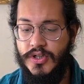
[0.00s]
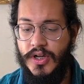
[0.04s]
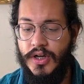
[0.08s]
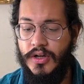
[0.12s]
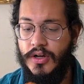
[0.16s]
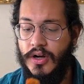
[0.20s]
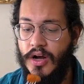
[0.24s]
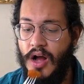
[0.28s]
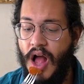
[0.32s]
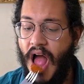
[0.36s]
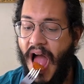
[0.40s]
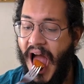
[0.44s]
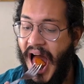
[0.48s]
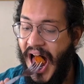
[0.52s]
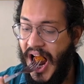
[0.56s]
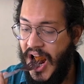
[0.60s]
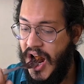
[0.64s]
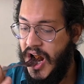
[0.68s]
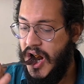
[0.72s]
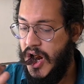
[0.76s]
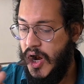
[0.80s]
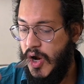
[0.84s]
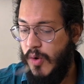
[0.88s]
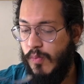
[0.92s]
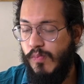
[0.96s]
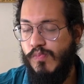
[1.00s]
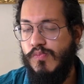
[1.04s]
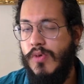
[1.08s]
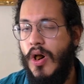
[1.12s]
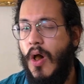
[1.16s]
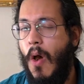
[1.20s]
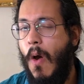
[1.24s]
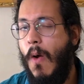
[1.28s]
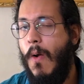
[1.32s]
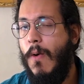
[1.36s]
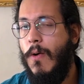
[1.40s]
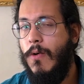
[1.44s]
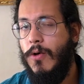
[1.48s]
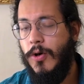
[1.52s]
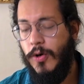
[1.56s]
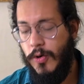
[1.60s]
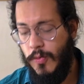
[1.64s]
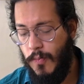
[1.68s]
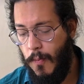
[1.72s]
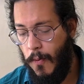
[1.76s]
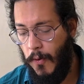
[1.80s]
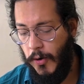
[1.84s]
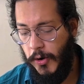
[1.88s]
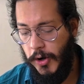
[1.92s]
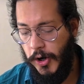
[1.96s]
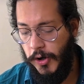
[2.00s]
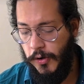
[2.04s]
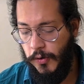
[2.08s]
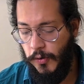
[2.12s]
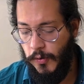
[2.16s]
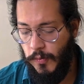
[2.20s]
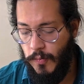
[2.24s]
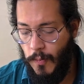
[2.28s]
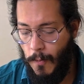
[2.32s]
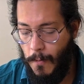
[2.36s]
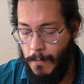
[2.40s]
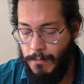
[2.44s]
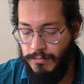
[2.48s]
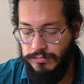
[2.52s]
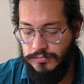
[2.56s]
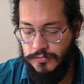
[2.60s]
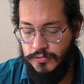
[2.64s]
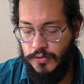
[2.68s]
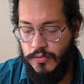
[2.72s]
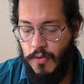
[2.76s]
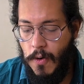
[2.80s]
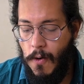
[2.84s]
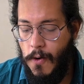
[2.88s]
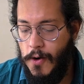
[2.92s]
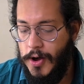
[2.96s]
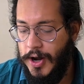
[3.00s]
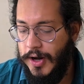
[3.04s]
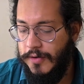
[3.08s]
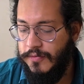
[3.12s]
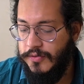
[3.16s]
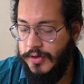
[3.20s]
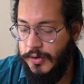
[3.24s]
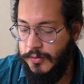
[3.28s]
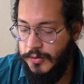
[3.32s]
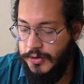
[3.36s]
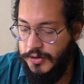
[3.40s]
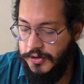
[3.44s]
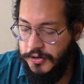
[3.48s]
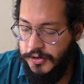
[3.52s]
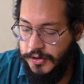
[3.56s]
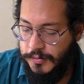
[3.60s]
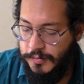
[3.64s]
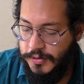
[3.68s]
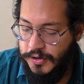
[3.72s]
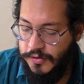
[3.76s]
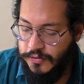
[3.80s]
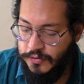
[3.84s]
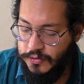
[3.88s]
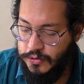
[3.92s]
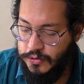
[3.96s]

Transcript: tikka, but on potato. I'm gonna have that with a little bit of